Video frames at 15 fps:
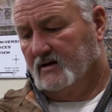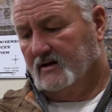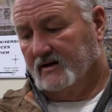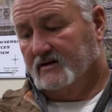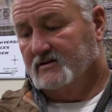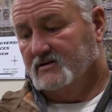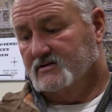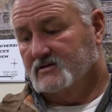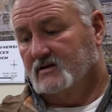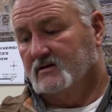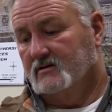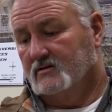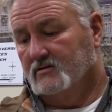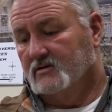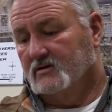I can just tell
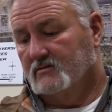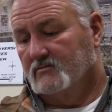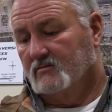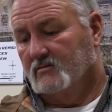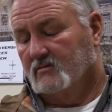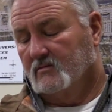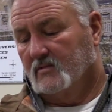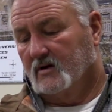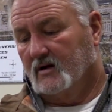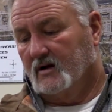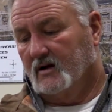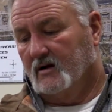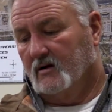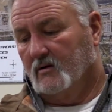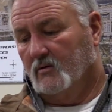you
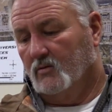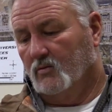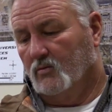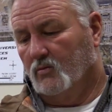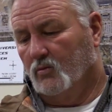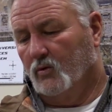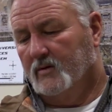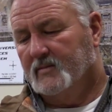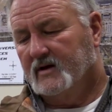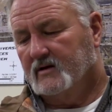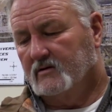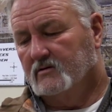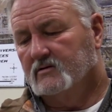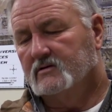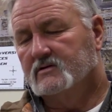that we made
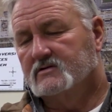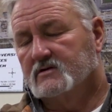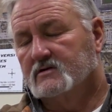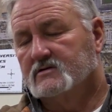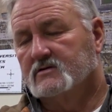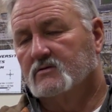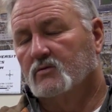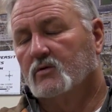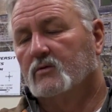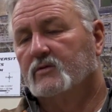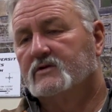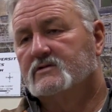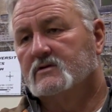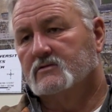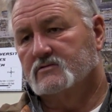a good decision when
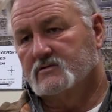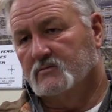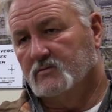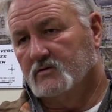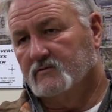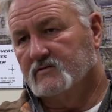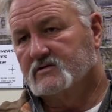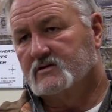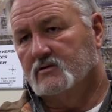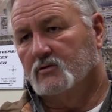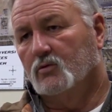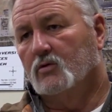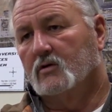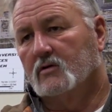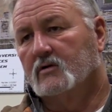we chose to move to
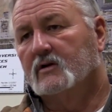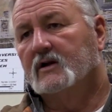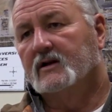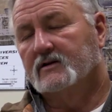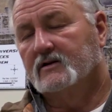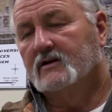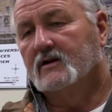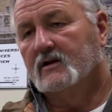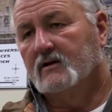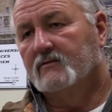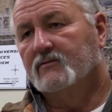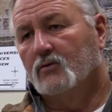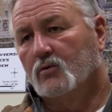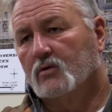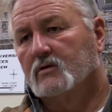Stillwater in
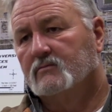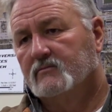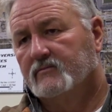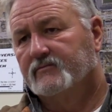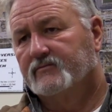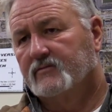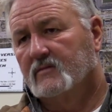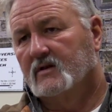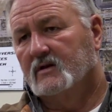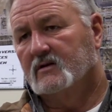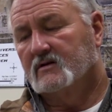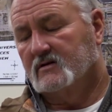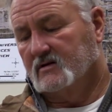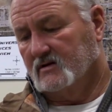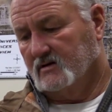1984.
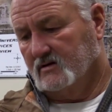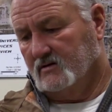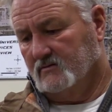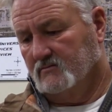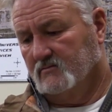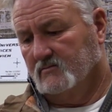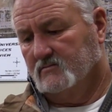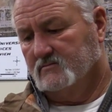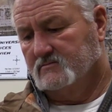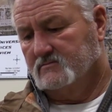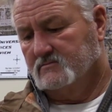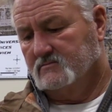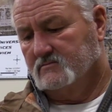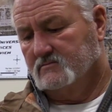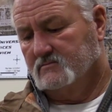
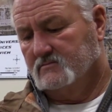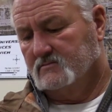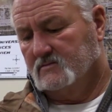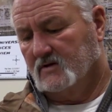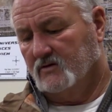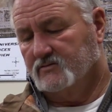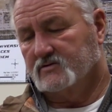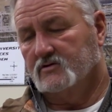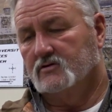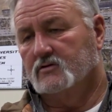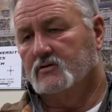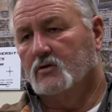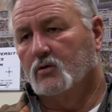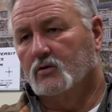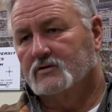It was a
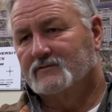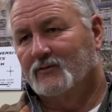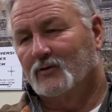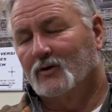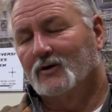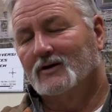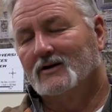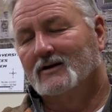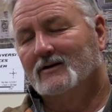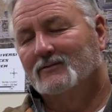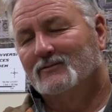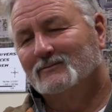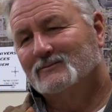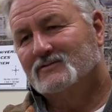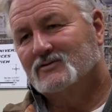good course for our life,
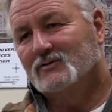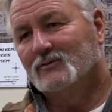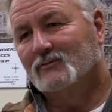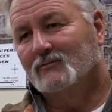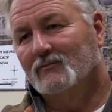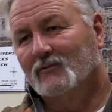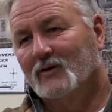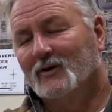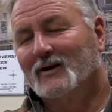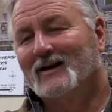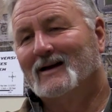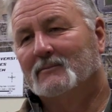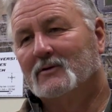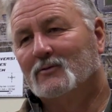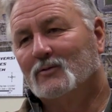so I'm very
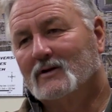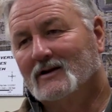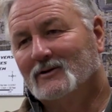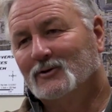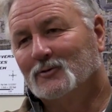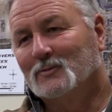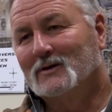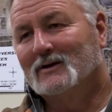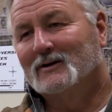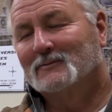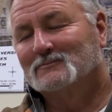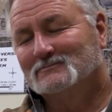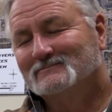happy when I look back.